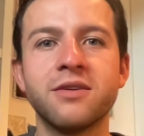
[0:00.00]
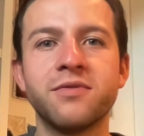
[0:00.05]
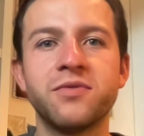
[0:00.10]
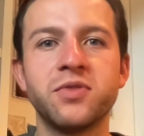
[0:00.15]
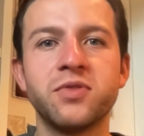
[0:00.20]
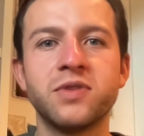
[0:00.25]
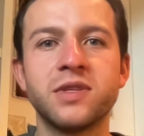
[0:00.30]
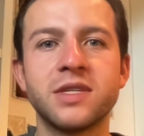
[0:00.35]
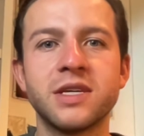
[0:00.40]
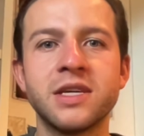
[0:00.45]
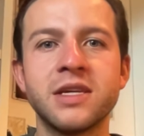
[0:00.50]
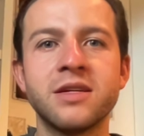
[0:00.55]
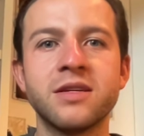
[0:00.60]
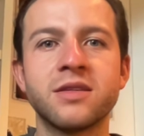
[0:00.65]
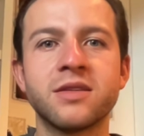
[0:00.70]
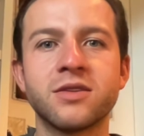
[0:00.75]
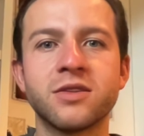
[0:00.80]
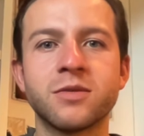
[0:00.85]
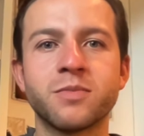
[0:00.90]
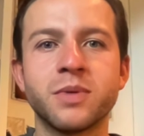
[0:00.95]
if you see
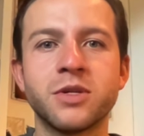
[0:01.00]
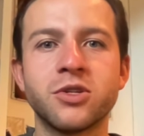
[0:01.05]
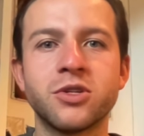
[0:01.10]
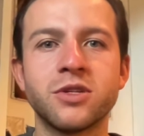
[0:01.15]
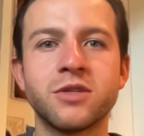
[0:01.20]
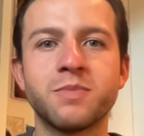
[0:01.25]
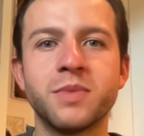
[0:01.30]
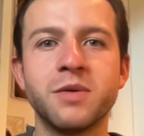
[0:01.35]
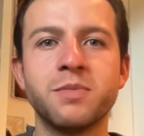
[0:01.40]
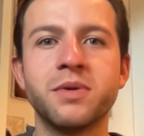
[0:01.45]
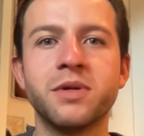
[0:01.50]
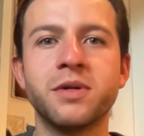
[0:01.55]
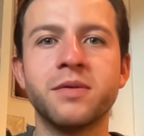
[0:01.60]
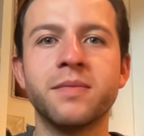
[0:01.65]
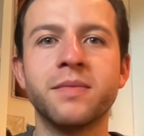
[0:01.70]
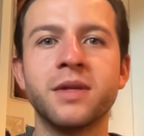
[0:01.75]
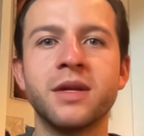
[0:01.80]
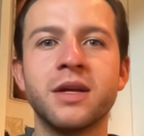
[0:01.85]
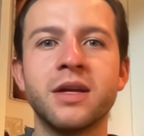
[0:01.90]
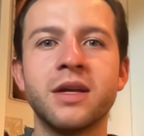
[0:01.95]
suspicious people.
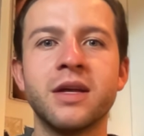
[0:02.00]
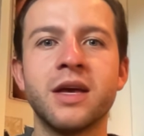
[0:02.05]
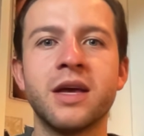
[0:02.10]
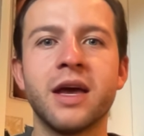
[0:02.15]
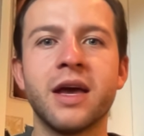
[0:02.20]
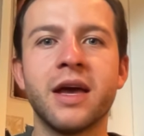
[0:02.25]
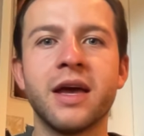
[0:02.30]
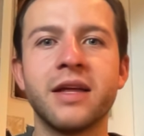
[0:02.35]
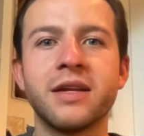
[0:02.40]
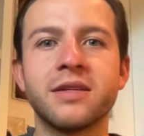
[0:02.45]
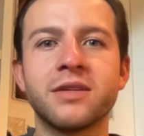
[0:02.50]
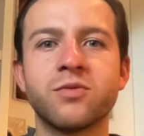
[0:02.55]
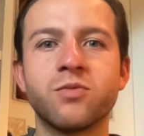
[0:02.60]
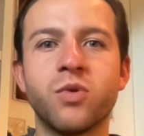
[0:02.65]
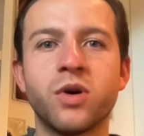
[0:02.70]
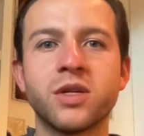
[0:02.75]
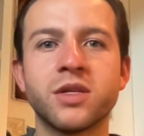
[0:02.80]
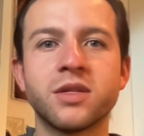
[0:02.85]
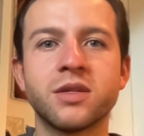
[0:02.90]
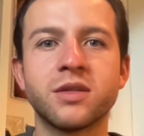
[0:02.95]
And
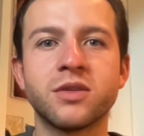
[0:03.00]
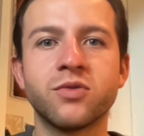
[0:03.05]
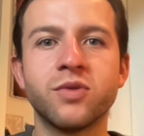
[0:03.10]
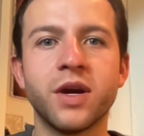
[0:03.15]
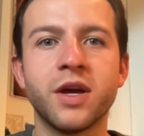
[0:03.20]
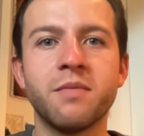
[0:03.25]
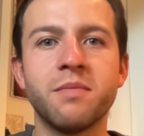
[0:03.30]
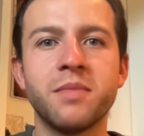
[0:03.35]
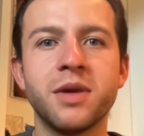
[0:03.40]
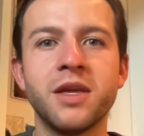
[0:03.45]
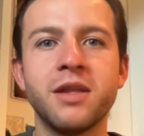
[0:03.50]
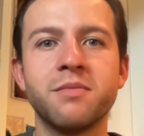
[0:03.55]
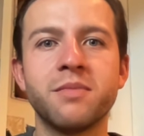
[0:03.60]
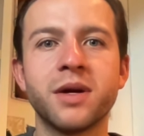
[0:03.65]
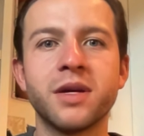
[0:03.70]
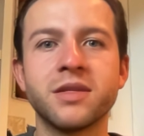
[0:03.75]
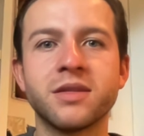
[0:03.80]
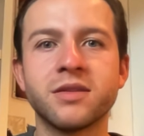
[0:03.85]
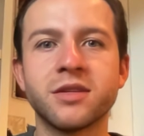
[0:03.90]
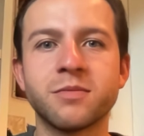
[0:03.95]
what do I mean
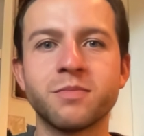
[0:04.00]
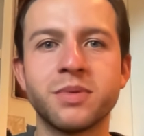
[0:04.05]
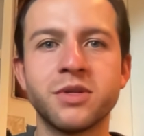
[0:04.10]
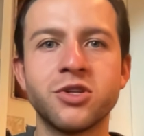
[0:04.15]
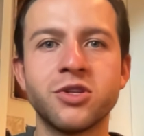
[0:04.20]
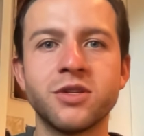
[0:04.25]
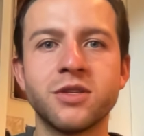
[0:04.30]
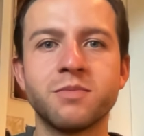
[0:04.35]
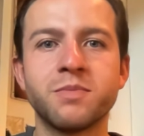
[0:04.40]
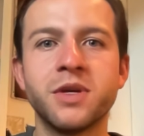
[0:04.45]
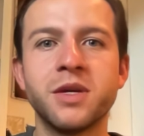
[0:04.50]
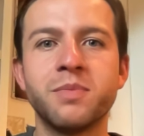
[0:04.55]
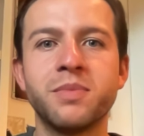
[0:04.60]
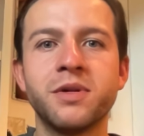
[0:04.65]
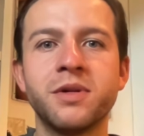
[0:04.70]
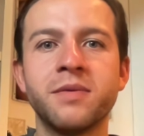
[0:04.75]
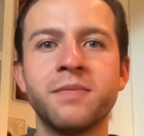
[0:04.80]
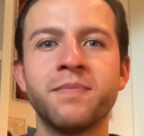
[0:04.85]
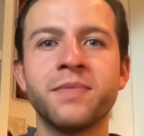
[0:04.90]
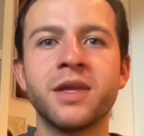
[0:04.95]
by suspicious
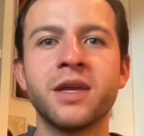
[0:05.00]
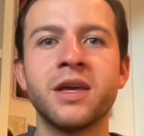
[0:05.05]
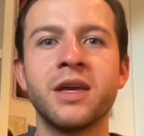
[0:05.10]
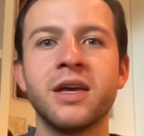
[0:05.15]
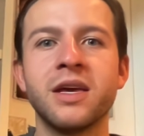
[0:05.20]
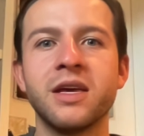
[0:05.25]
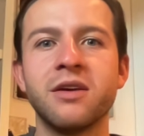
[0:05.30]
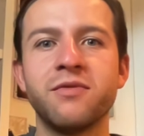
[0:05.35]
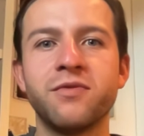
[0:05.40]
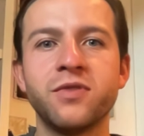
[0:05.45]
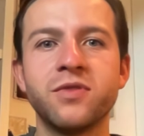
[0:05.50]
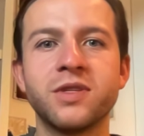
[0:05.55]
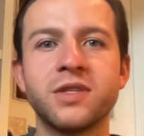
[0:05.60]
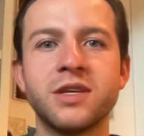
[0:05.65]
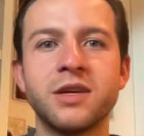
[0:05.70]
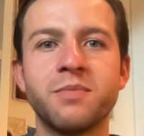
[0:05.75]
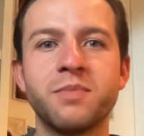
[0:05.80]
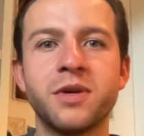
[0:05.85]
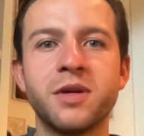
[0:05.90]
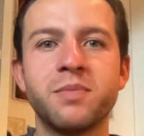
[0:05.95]
people? If you
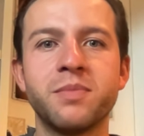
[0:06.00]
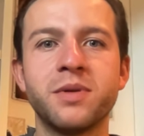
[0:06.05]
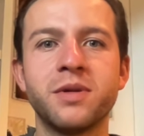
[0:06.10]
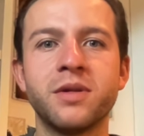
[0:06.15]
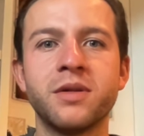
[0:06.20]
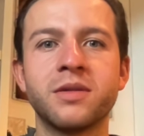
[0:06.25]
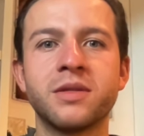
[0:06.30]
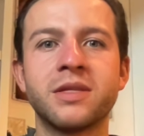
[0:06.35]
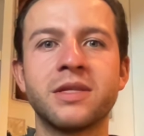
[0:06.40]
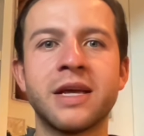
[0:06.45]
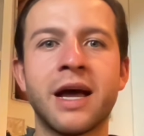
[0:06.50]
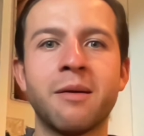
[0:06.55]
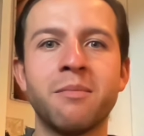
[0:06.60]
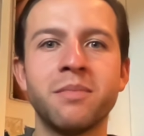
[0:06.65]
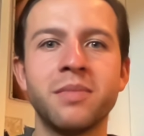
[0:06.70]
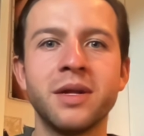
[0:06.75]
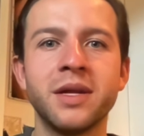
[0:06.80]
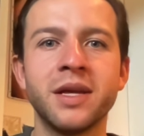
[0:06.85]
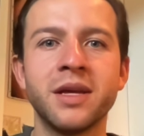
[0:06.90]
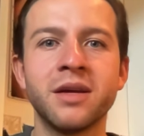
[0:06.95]
see people
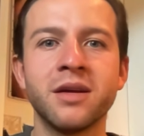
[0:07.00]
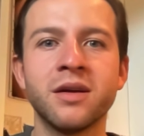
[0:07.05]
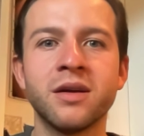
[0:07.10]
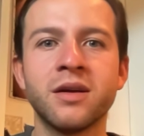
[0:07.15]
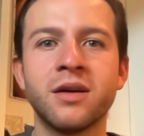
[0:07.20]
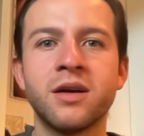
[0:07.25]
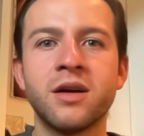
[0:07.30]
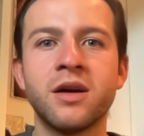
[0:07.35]
tumbling,